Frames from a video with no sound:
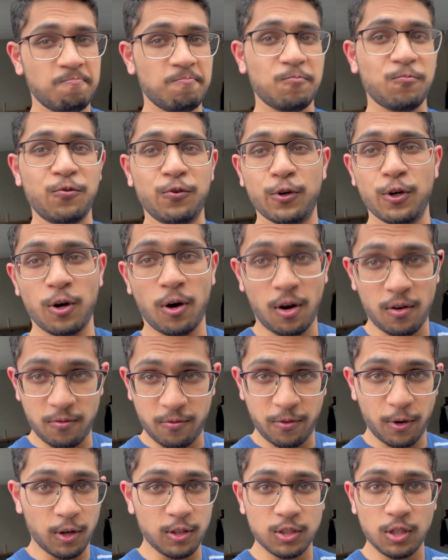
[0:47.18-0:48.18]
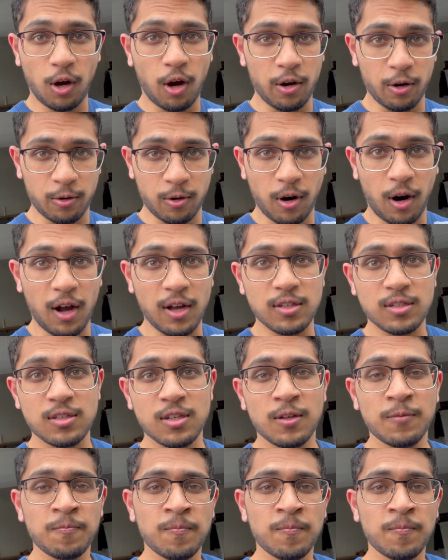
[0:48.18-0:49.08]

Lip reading: for your first autocross.